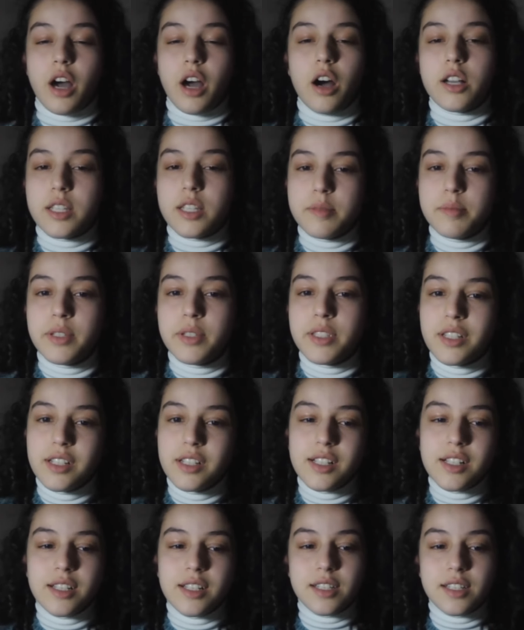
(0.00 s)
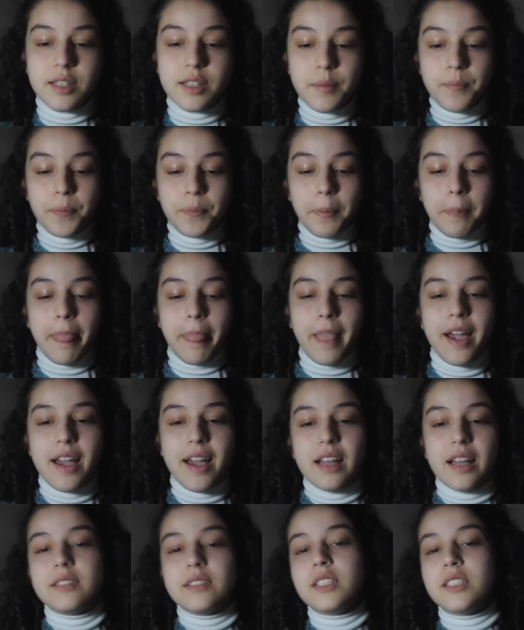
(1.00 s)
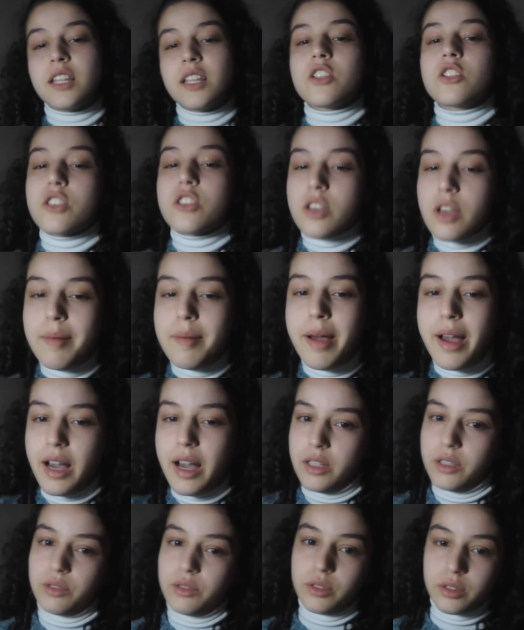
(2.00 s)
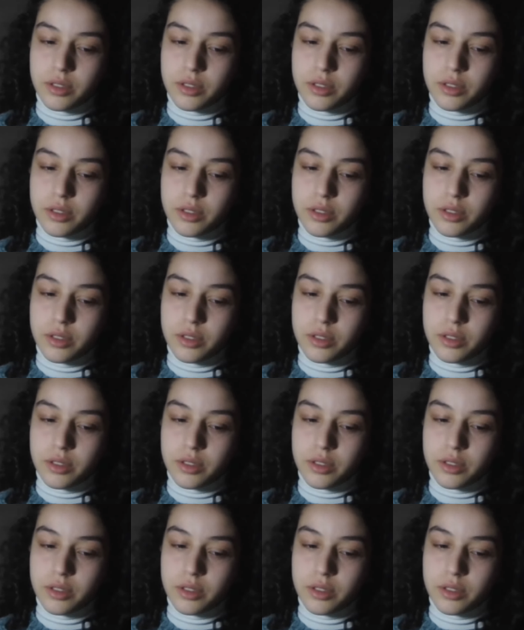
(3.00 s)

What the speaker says: hospitals and didn't come out